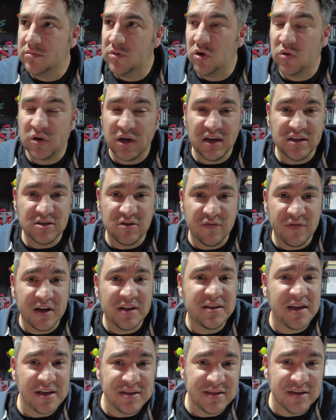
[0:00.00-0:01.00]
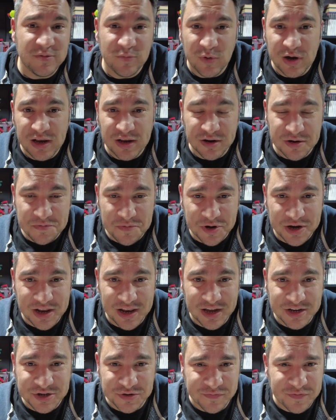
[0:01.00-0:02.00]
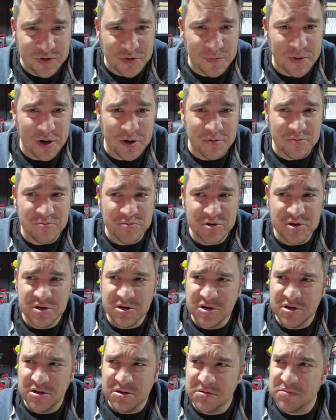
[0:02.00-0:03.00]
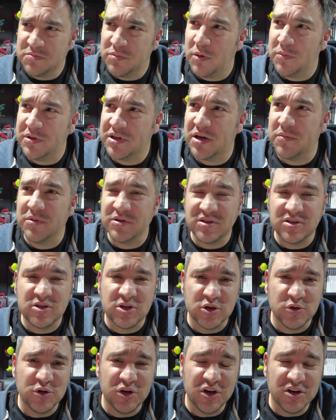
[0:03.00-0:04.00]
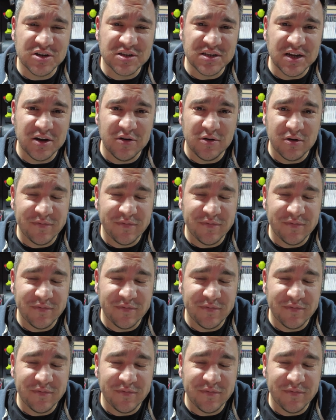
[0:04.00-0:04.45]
Okay, so I've had 18-wheeler in my collection for about probably coming up to 2 years now.